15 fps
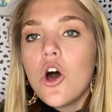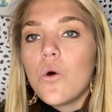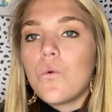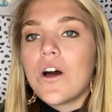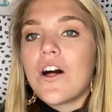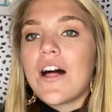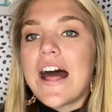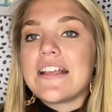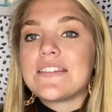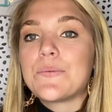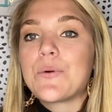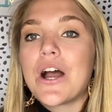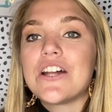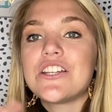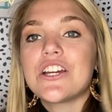Well, as the
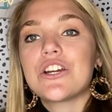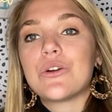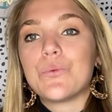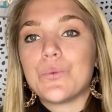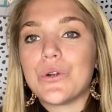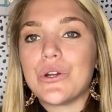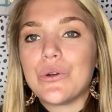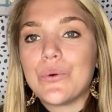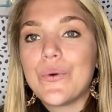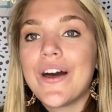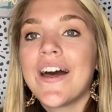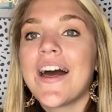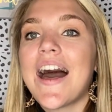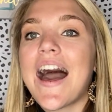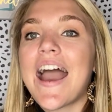project grew,
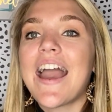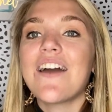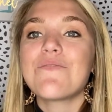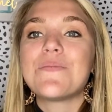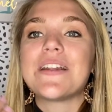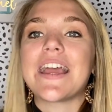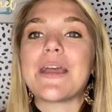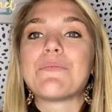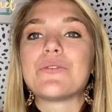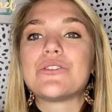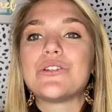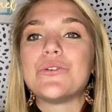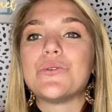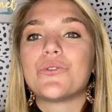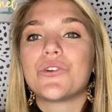I have been able
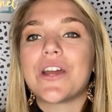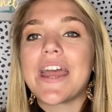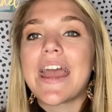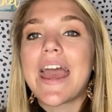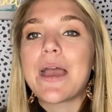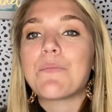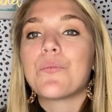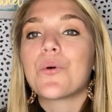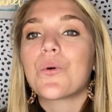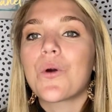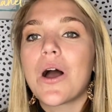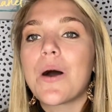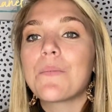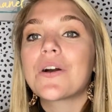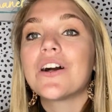to create a
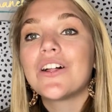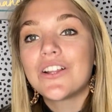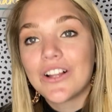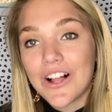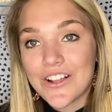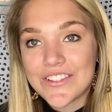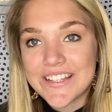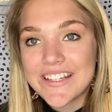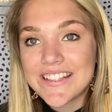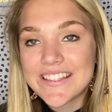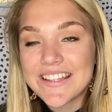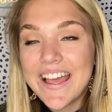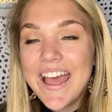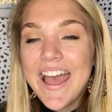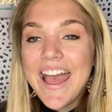prom closet